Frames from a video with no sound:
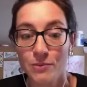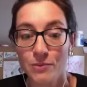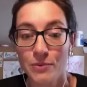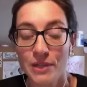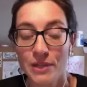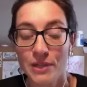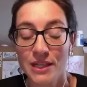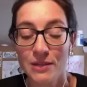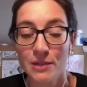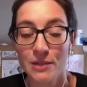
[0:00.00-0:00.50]

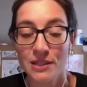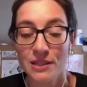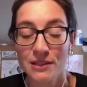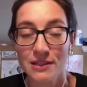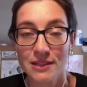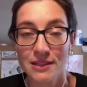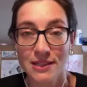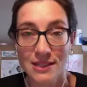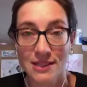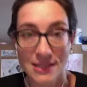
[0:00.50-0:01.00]
We
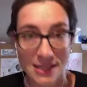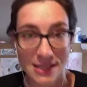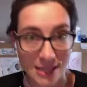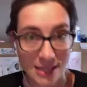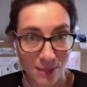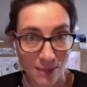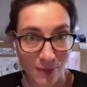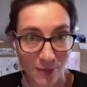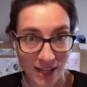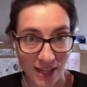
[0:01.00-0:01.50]
will
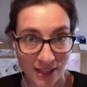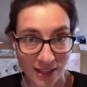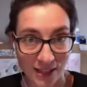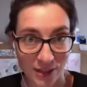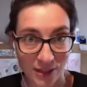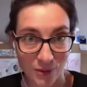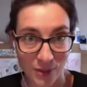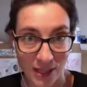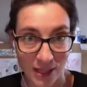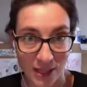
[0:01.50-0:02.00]

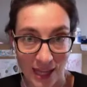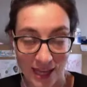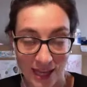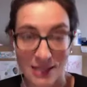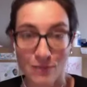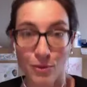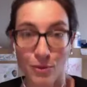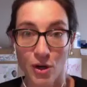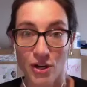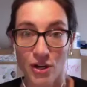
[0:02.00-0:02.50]
systematically relax
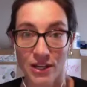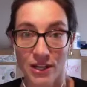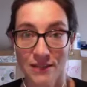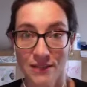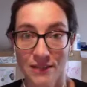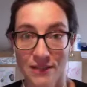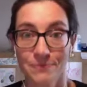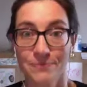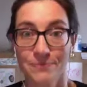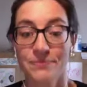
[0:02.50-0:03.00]
the body